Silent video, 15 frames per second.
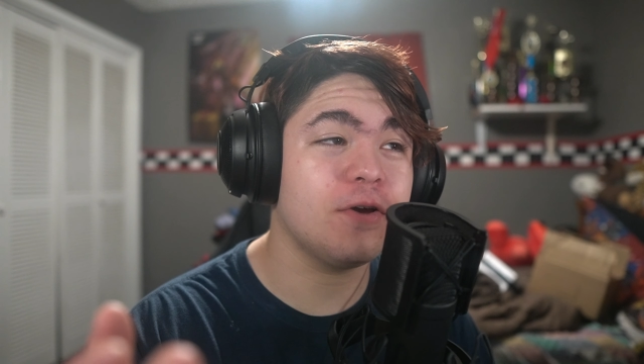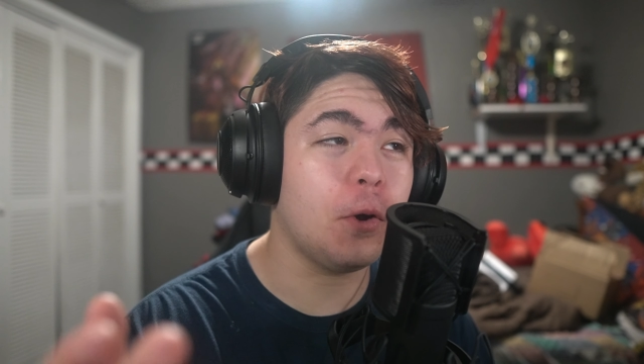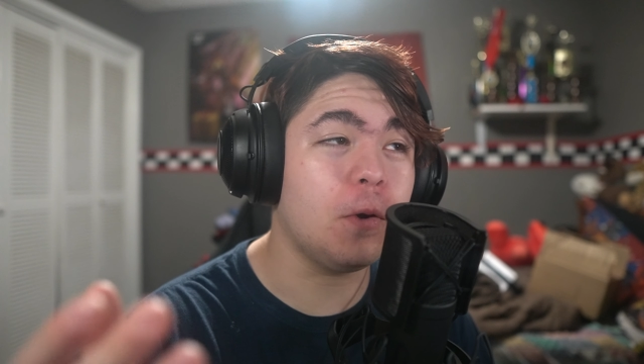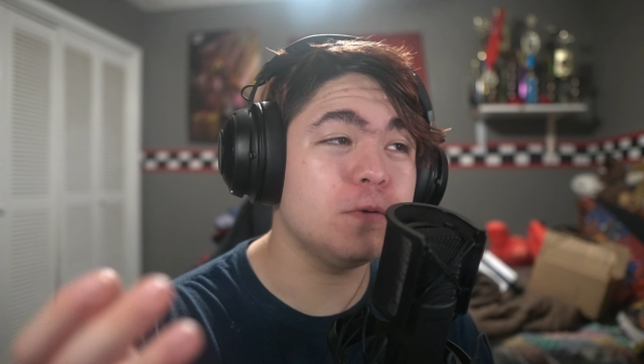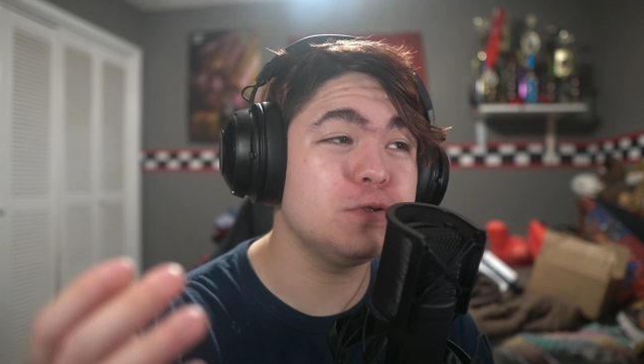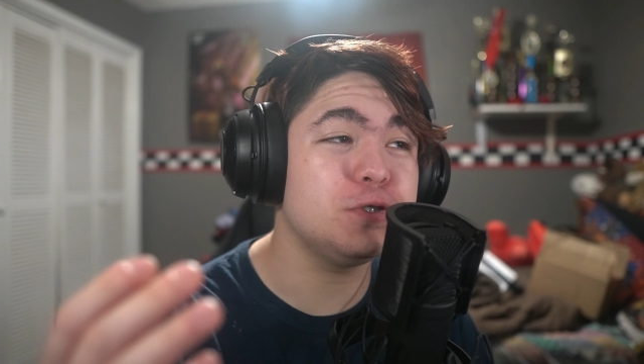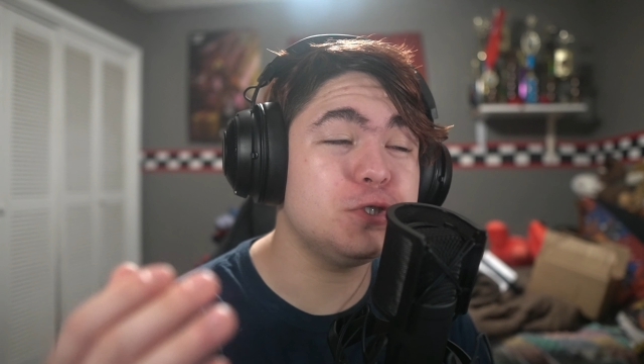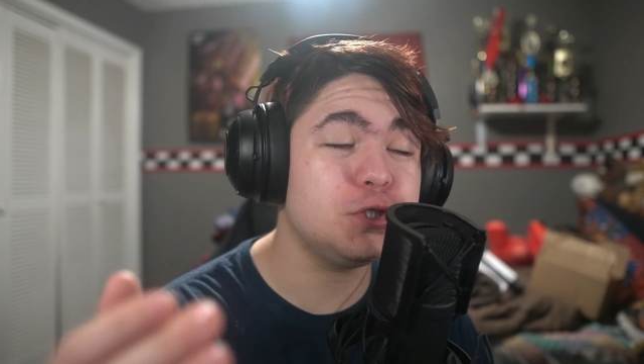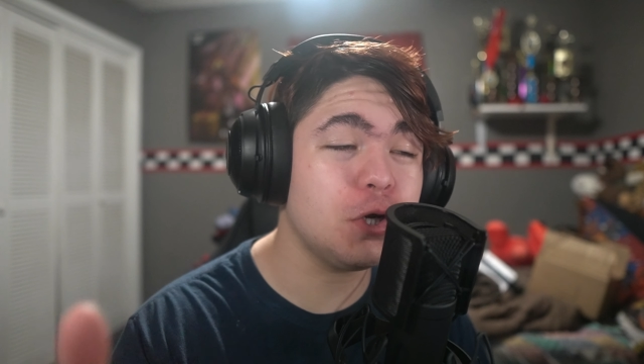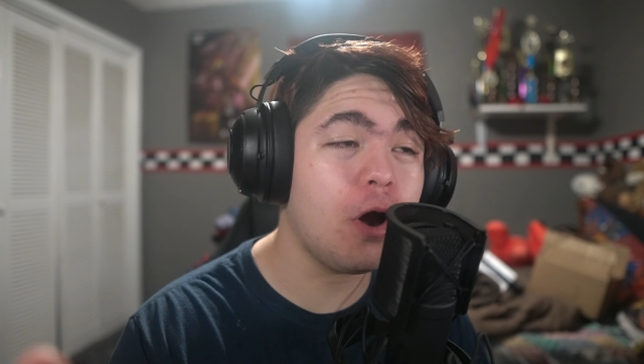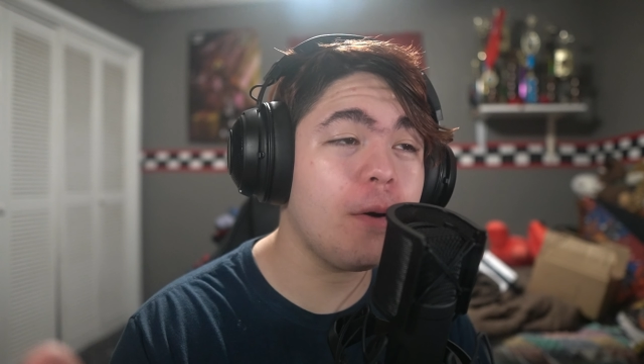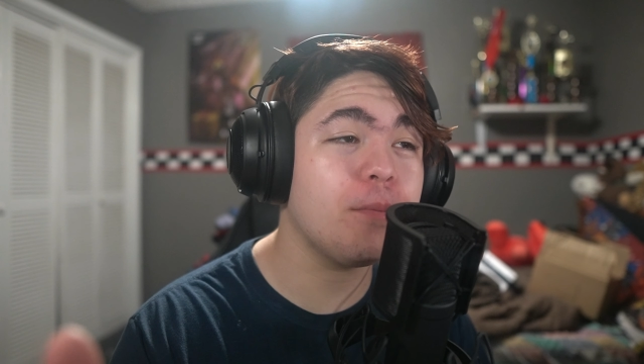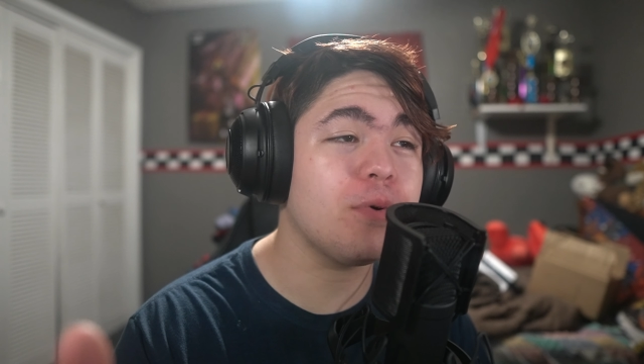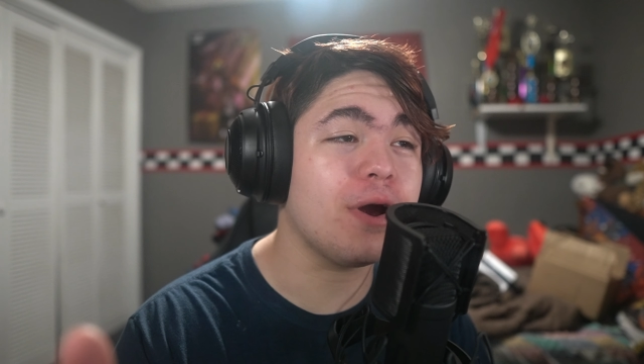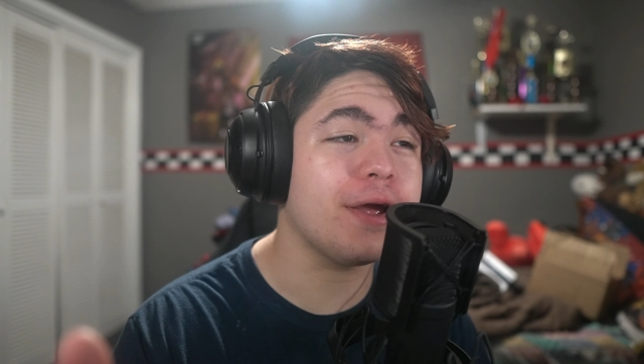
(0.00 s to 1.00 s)
called
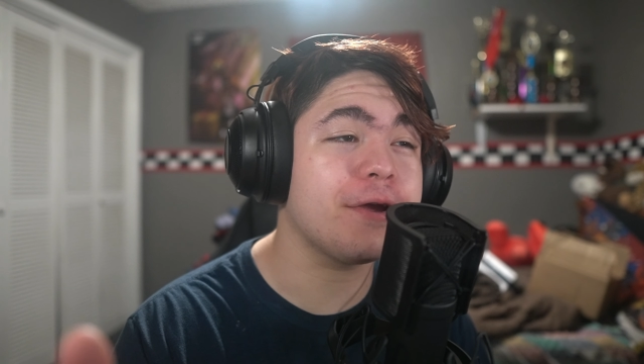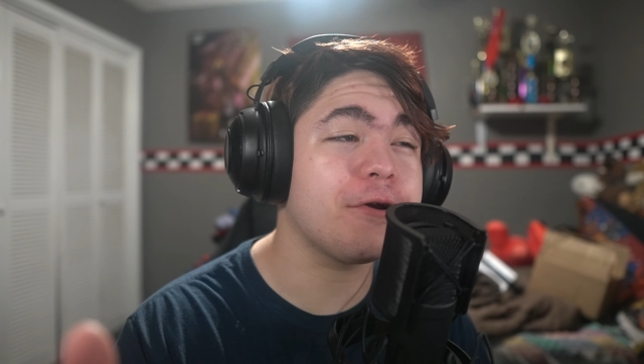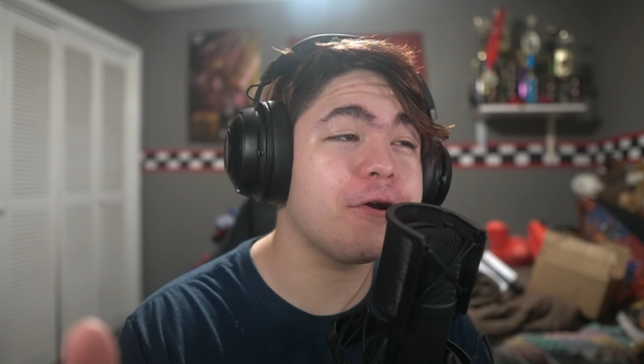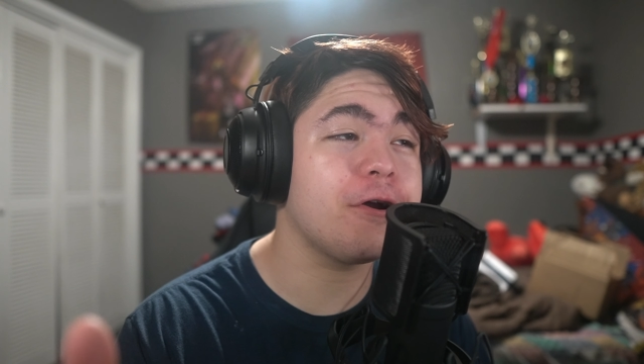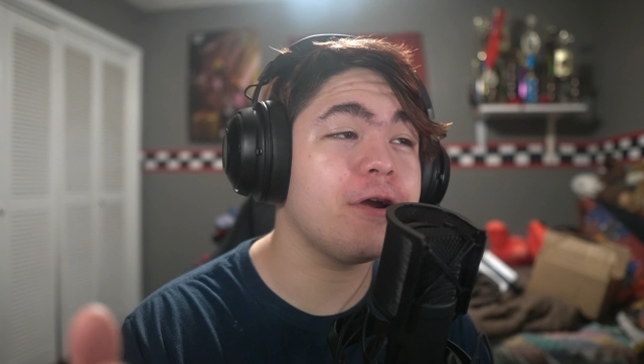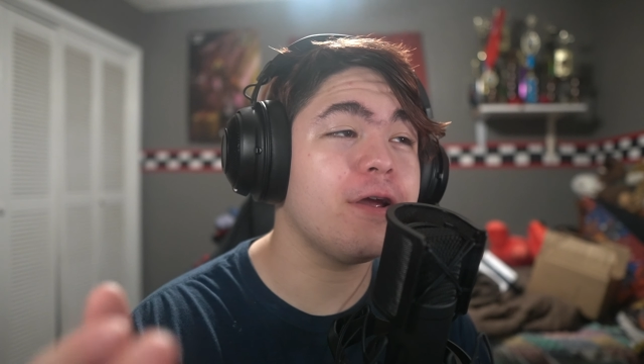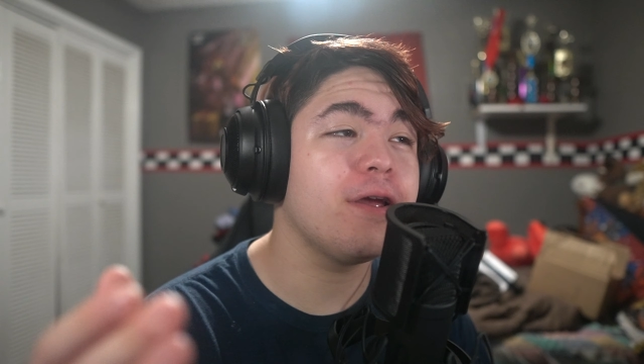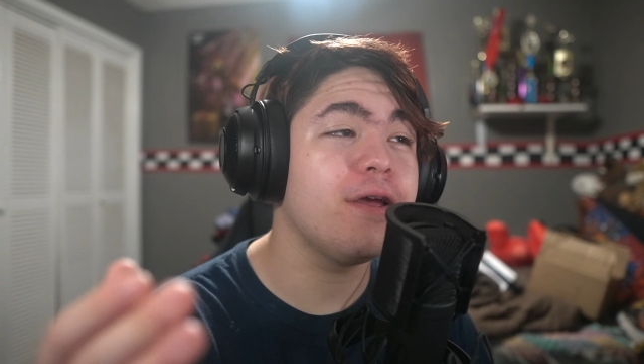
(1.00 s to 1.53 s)
Jawbreaker,